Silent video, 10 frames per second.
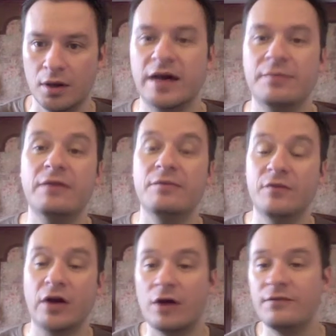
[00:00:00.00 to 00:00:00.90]
I mean,
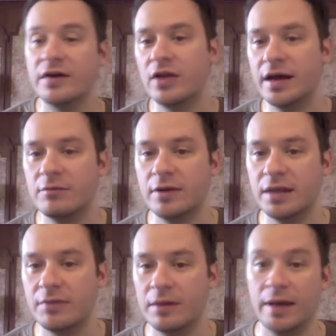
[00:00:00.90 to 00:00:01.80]
very often clients
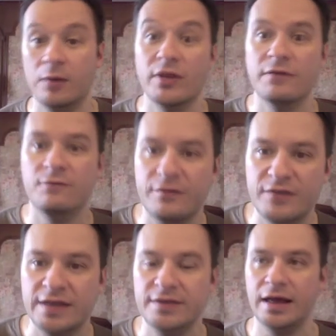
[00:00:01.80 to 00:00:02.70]
want something paid within
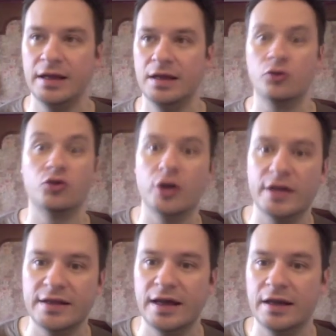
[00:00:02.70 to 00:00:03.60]
15 days or
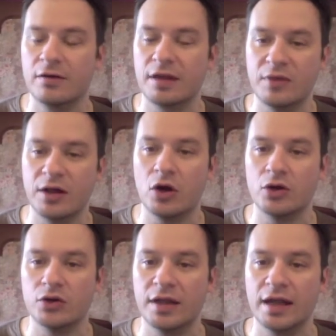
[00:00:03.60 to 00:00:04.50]
30 days or something
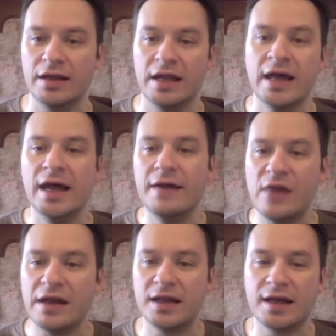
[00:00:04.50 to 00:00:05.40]
along those lines.
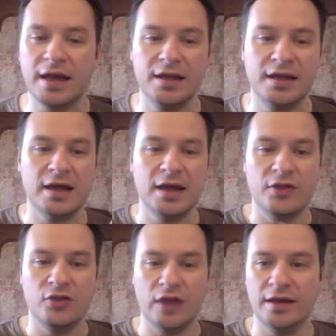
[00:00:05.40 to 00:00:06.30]
If that's the case,
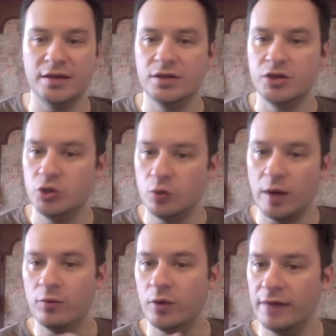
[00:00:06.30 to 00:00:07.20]
then you
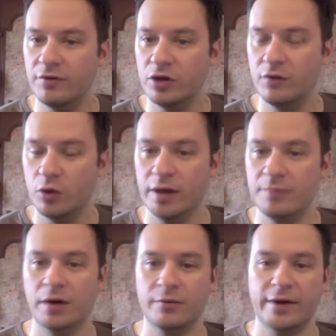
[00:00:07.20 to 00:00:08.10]
write whatever you've agreed
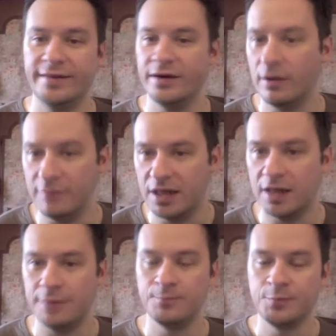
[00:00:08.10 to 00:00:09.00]
upon right there,
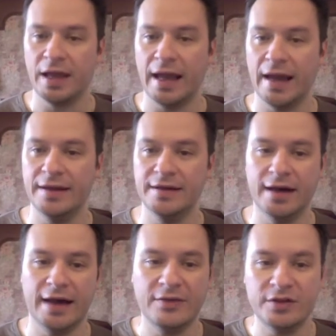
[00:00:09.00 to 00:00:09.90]
obviously, and
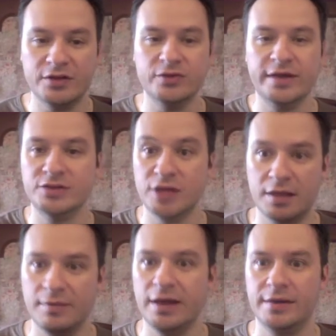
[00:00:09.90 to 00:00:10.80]
uh, and the due date
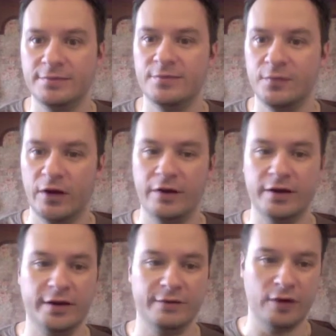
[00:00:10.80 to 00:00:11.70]
just to make it
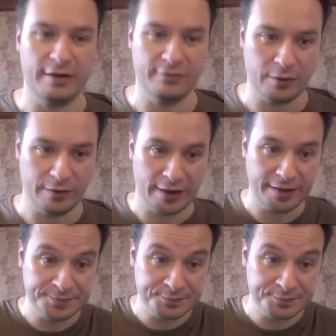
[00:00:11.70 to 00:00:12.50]
very clear for everyone, right?